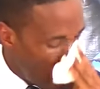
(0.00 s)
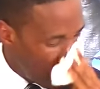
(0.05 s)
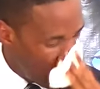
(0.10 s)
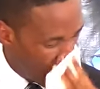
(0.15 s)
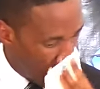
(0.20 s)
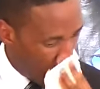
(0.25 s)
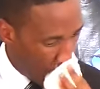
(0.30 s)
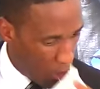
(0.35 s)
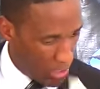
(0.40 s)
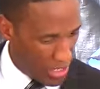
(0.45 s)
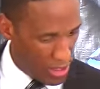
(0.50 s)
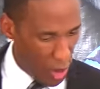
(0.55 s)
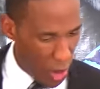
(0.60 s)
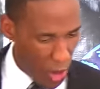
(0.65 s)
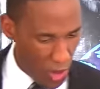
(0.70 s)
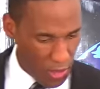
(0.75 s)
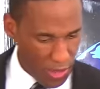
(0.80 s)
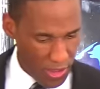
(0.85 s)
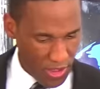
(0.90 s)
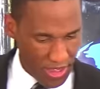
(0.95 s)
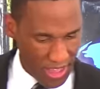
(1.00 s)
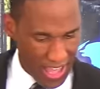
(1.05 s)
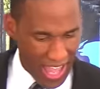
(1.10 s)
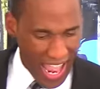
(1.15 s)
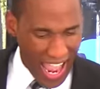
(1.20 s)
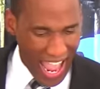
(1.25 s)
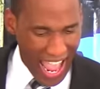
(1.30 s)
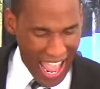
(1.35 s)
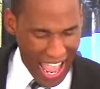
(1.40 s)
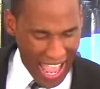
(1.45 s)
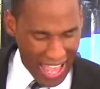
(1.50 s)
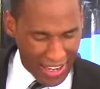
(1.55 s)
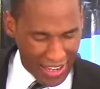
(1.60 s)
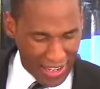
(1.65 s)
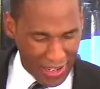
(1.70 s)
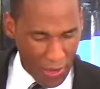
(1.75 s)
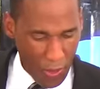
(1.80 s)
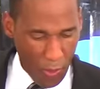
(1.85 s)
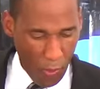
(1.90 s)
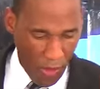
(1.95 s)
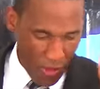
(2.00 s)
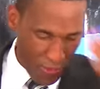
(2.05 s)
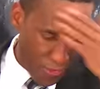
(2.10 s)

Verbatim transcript: with the Holy Ghost and